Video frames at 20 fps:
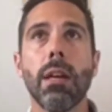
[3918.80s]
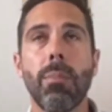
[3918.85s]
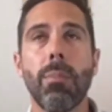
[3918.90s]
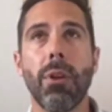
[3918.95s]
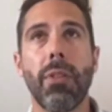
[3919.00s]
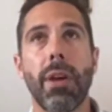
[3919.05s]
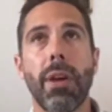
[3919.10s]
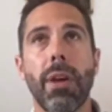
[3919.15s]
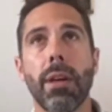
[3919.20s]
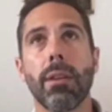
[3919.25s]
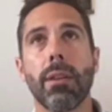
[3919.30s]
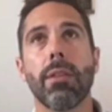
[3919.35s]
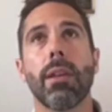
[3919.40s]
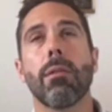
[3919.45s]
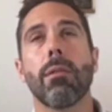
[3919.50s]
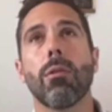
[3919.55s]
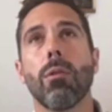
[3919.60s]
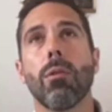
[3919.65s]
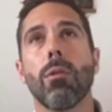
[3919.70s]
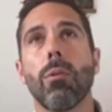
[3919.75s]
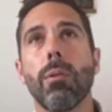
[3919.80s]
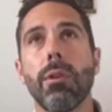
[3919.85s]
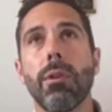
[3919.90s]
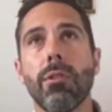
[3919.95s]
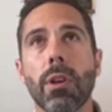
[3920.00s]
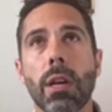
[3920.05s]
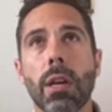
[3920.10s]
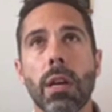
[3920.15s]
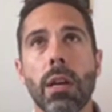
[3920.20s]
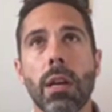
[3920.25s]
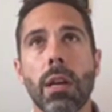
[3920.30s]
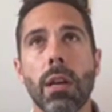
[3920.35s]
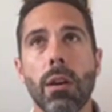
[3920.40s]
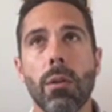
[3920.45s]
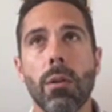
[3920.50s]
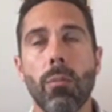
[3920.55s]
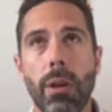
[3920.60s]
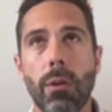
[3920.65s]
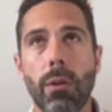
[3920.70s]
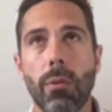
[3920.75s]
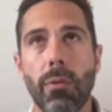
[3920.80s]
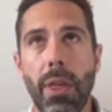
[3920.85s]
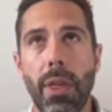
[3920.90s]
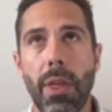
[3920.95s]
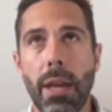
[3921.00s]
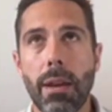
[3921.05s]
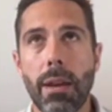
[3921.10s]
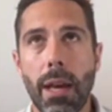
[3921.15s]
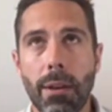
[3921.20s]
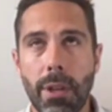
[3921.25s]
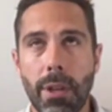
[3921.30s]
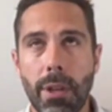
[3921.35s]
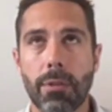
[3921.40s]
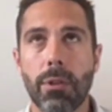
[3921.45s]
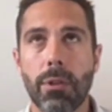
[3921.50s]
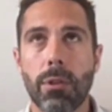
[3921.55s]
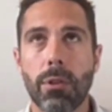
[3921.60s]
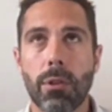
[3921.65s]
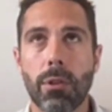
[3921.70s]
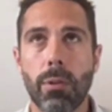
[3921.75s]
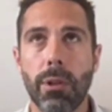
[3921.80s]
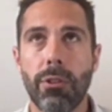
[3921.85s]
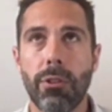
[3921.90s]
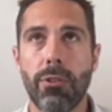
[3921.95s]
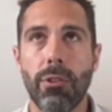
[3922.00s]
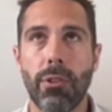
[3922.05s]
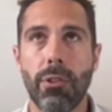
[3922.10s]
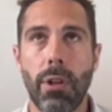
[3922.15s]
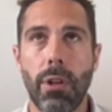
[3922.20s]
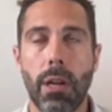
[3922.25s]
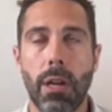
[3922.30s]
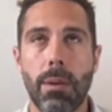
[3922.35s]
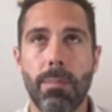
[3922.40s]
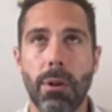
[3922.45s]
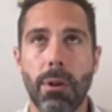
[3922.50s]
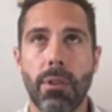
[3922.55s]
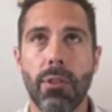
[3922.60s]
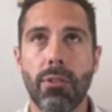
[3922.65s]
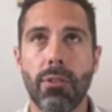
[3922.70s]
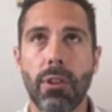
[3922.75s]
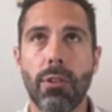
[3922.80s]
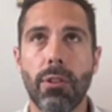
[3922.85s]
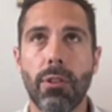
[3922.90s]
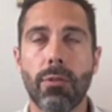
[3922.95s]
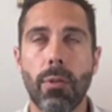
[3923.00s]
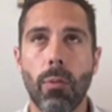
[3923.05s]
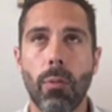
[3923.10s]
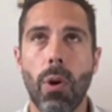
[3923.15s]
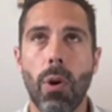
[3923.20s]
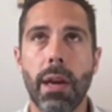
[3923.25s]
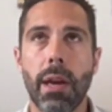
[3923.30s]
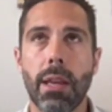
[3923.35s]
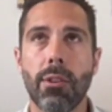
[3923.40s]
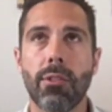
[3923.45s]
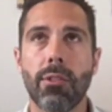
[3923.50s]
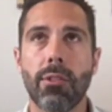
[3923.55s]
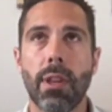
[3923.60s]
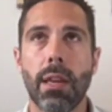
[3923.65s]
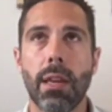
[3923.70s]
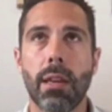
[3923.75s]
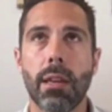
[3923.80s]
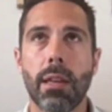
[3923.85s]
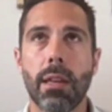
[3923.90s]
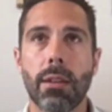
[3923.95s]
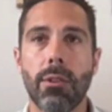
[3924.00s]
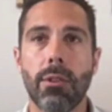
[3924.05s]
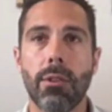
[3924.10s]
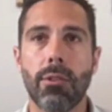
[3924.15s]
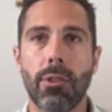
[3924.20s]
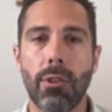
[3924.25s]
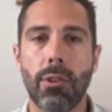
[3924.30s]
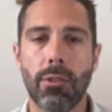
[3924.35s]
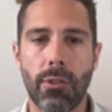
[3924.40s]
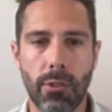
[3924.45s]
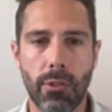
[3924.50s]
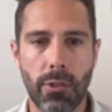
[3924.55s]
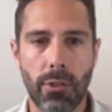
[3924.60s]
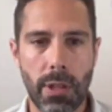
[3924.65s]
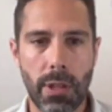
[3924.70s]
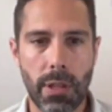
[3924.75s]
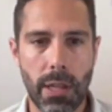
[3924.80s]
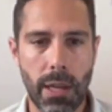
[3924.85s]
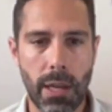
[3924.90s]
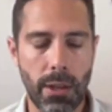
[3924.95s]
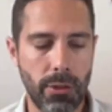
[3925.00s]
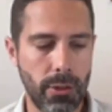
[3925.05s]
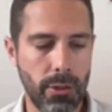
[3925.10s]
But they're always... We then have to have good questions and hypotheses for why is that inconsistency there.